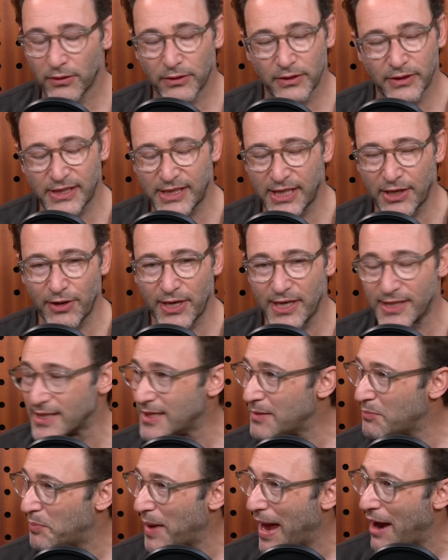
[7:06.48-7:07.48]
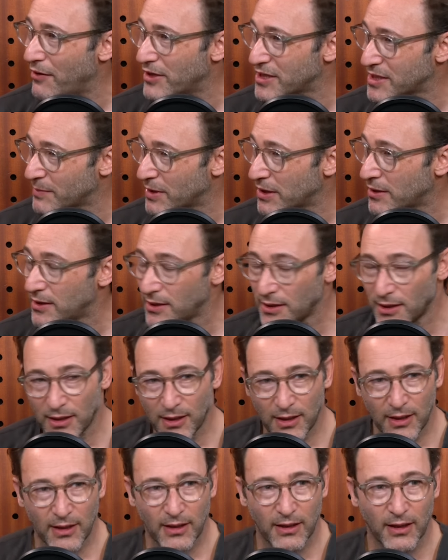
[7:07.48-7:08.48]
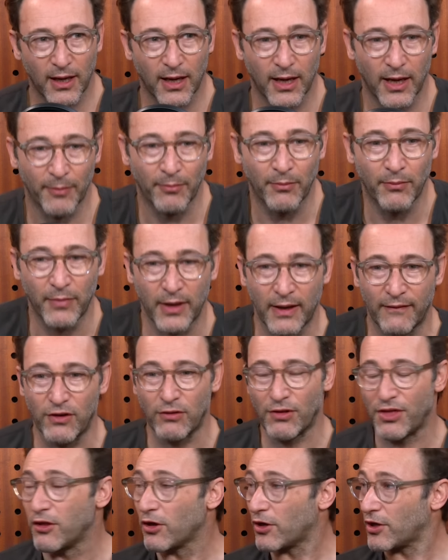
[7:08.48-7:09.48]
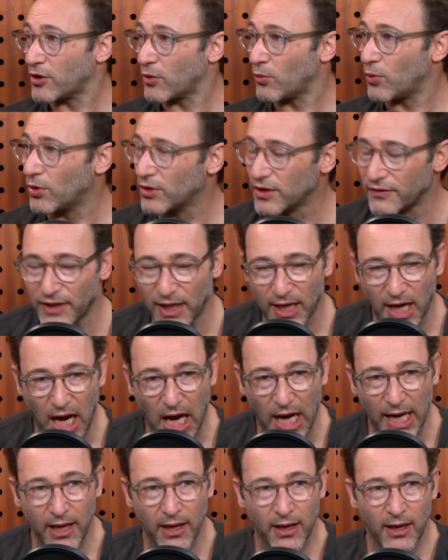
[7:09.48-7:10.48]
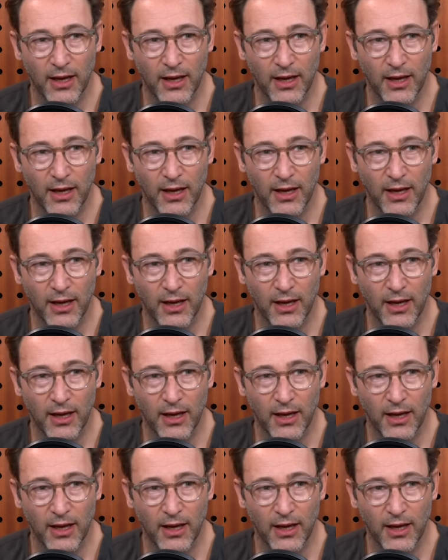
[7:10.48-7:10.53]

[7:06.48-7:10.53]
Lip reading: Siri is an embarrassment if you look at the world of AI.